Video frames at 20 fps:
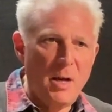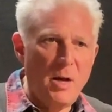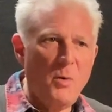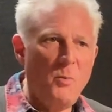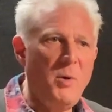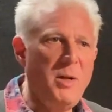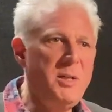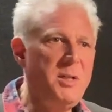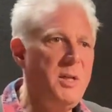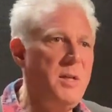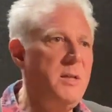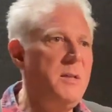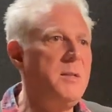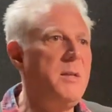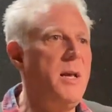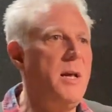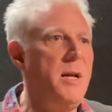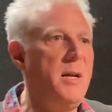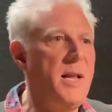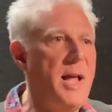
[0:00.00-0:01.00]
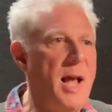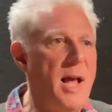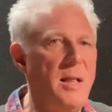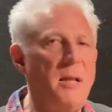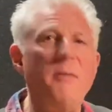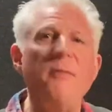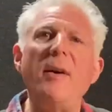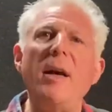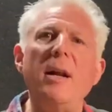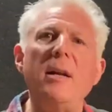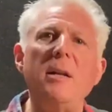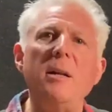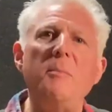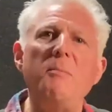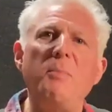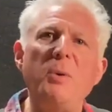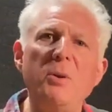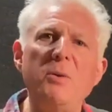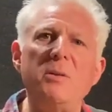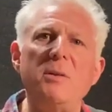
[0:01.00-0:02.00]
which is an elevated
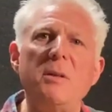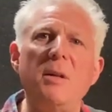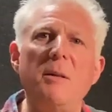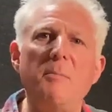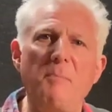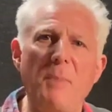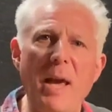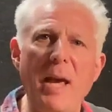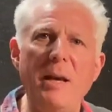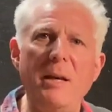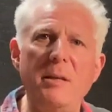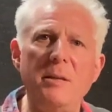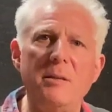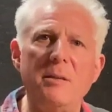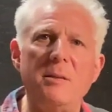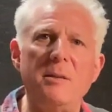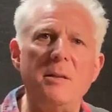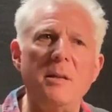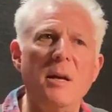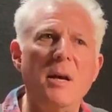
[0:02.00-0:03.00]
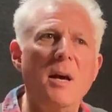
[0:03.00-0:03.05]
boosted bass,